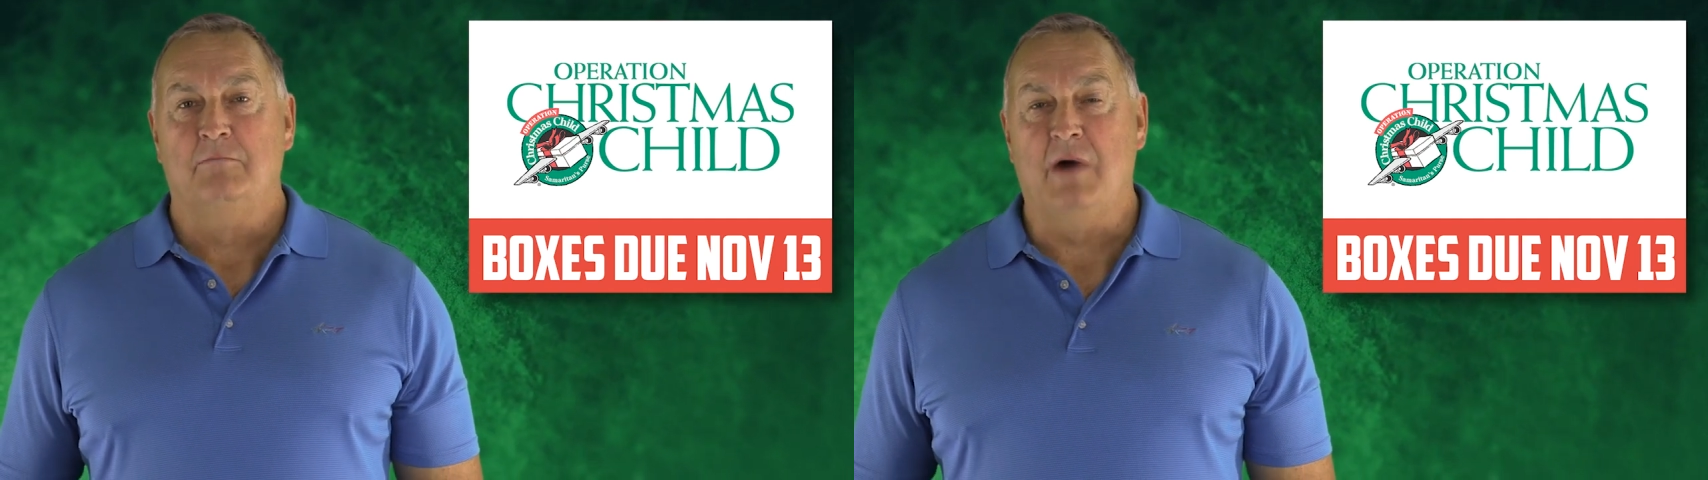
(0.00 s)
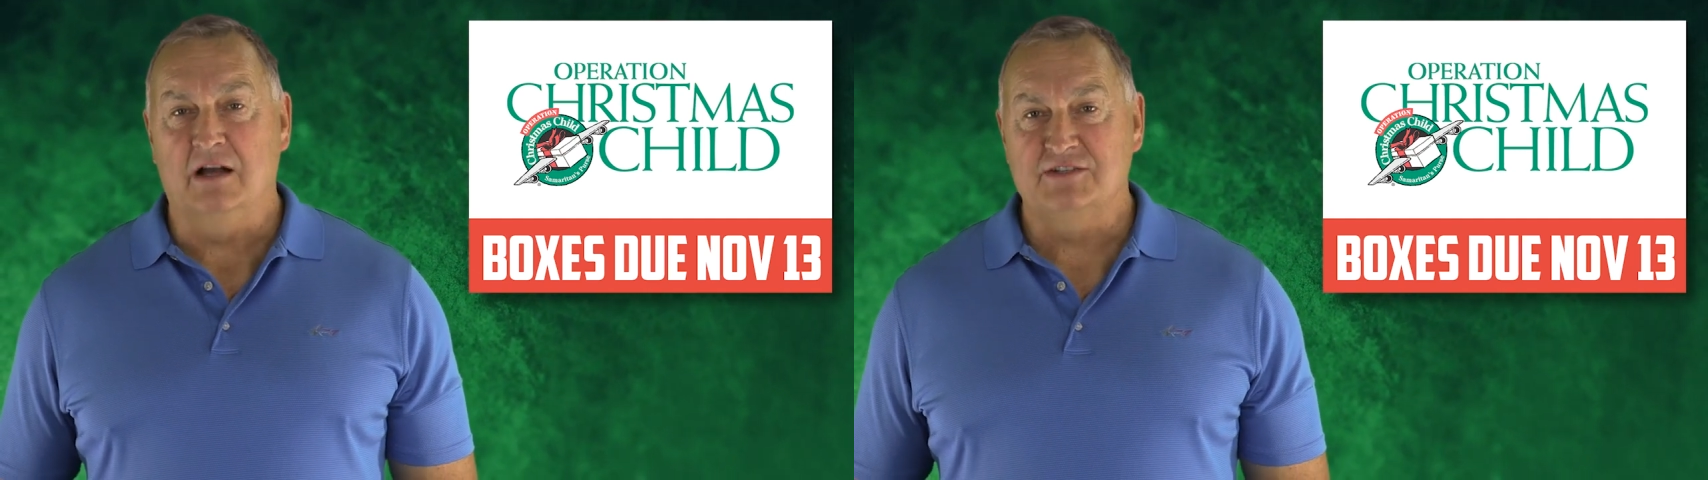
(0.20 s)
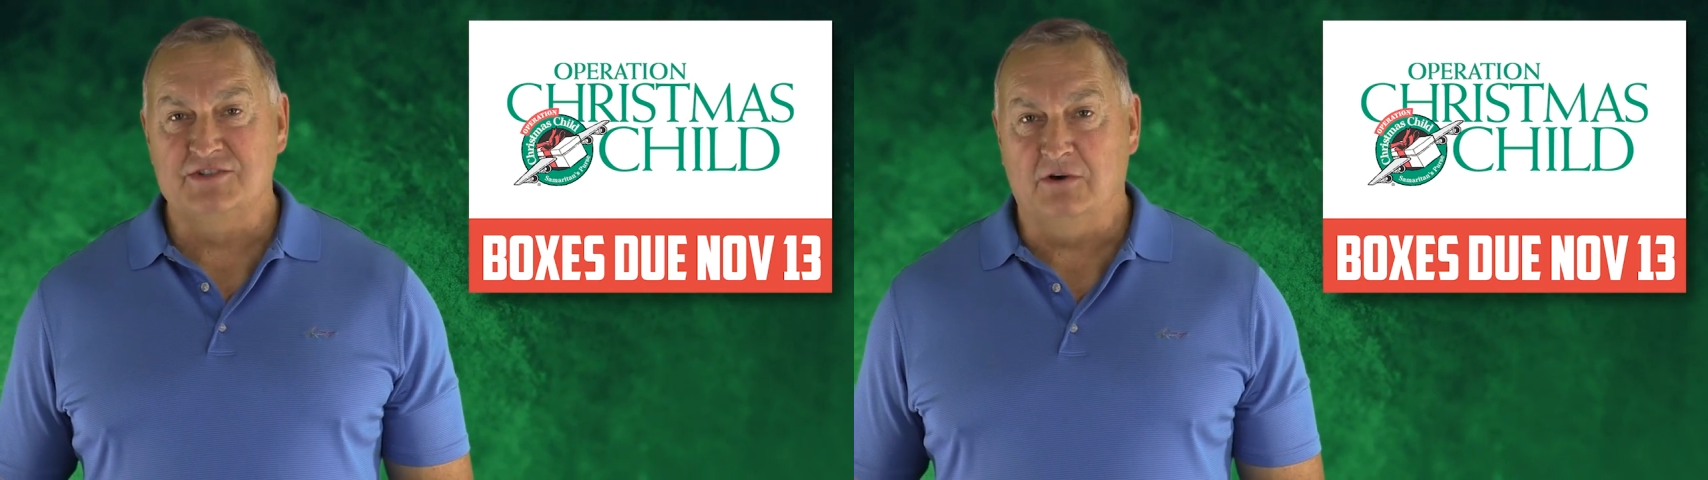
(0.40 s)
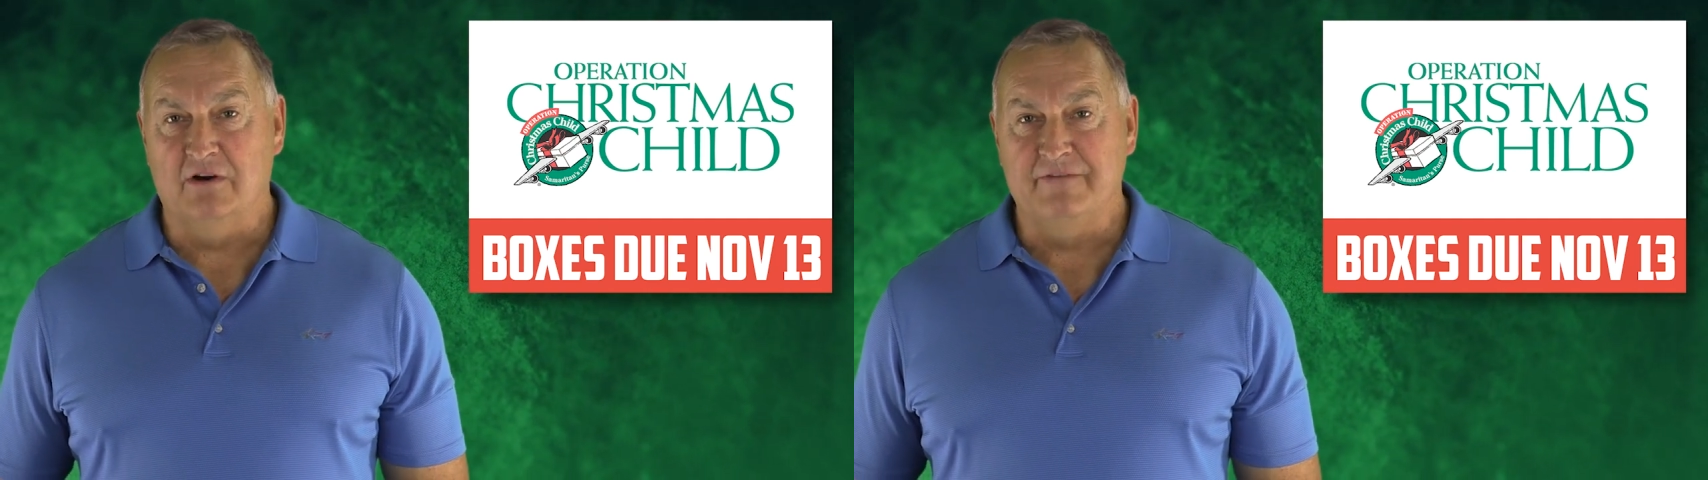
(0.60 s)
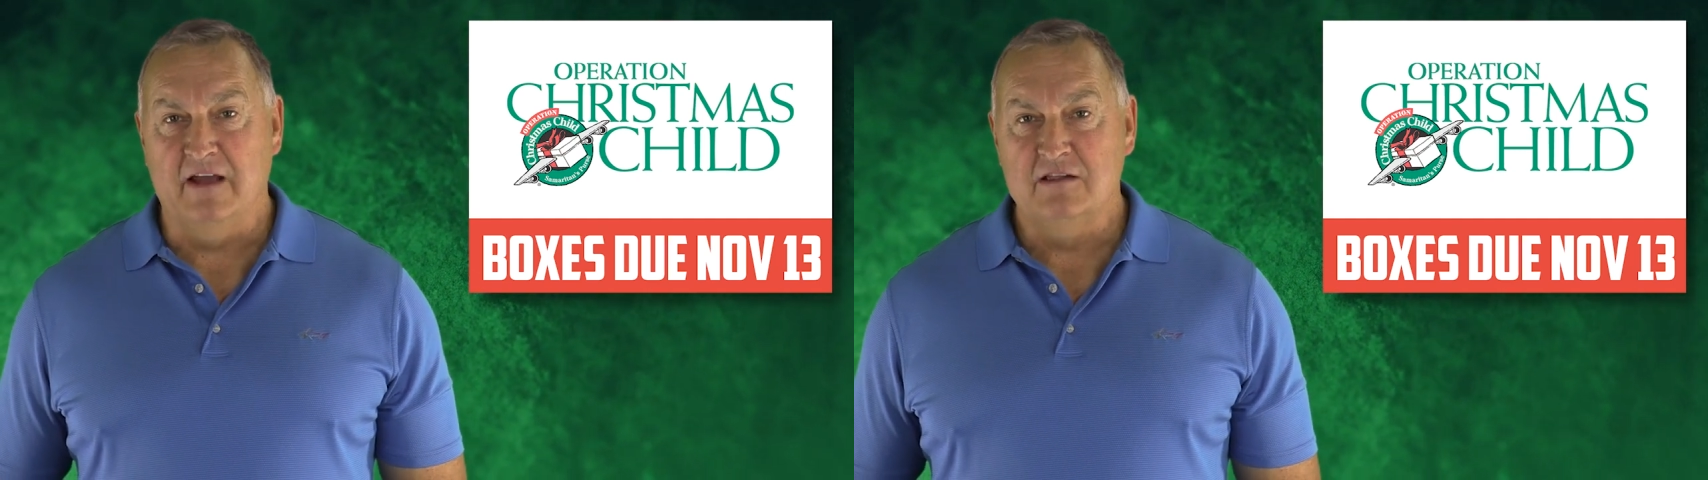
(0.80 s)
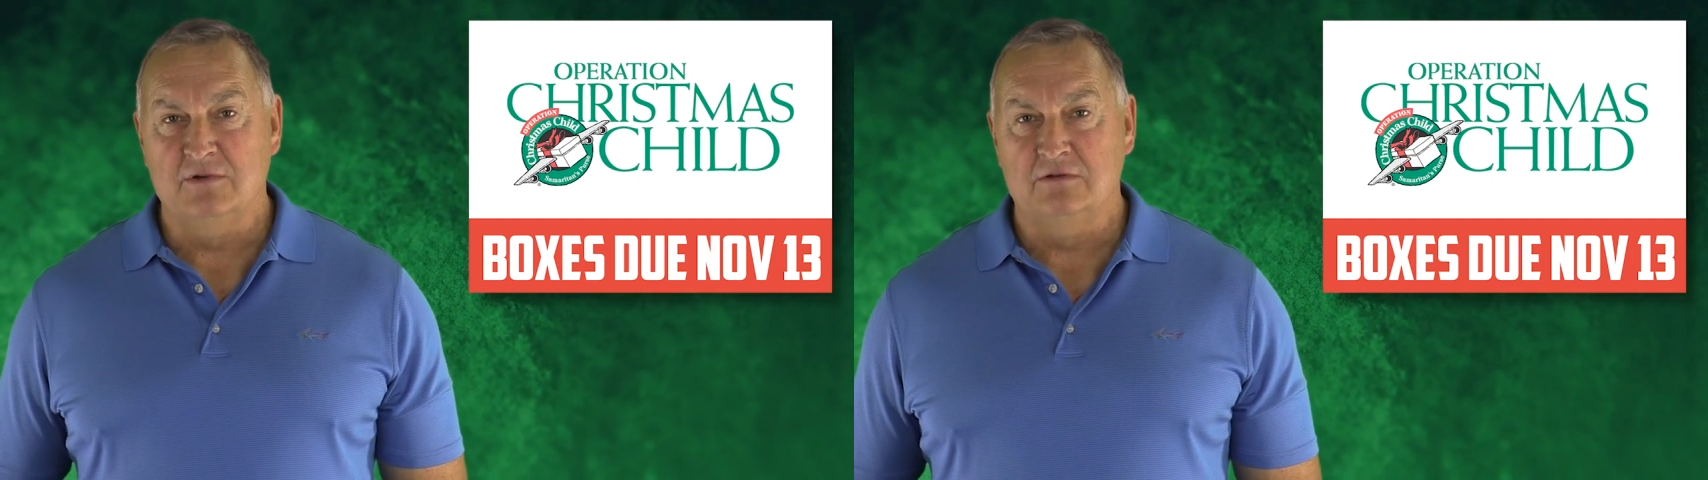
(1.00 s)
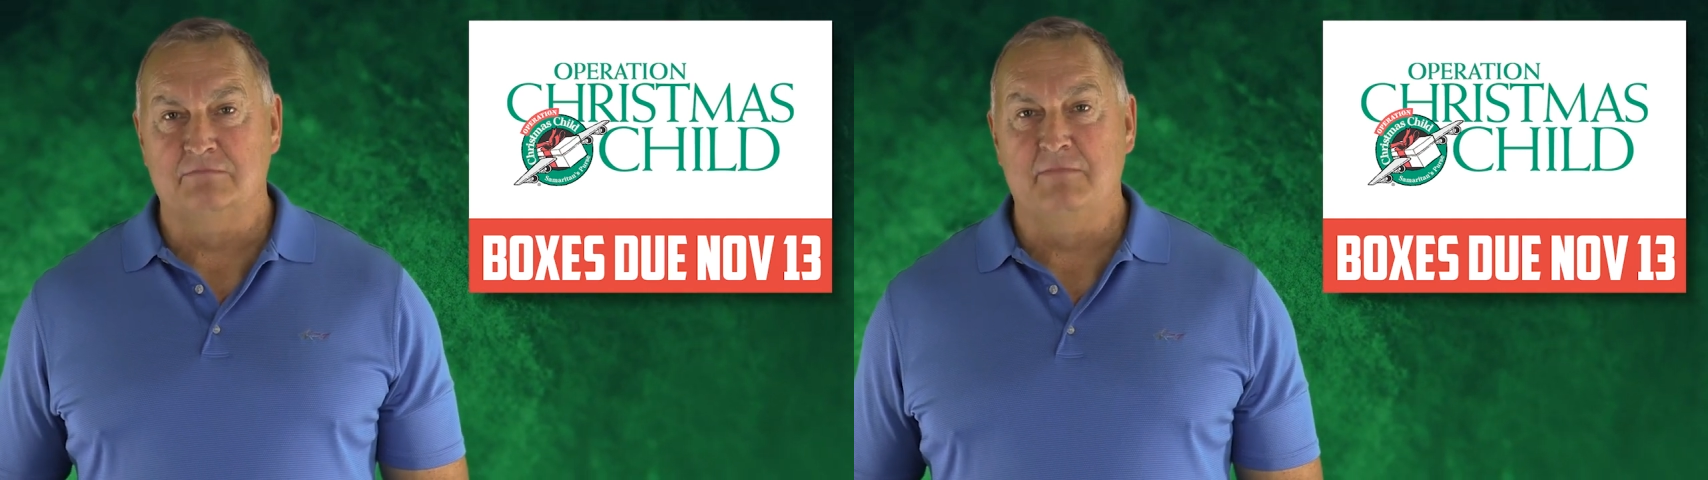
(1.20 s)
Boxes are available